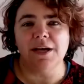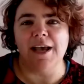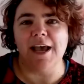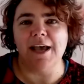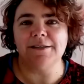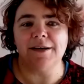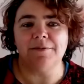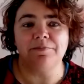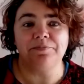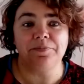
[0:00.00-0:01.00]
and
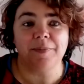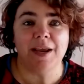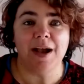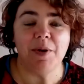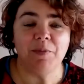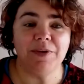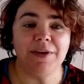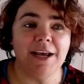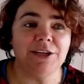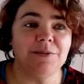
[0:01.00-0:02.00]
come up with an
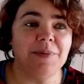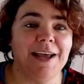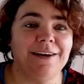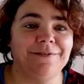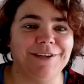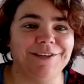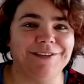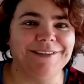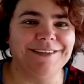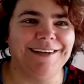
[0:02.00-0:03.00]
action plan for you.
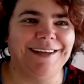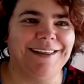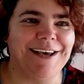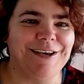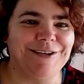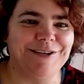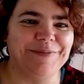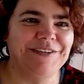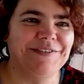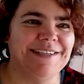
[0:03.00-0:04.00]
Thank you so
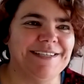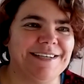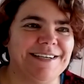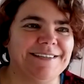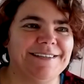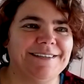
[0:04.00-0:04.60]
much for listening.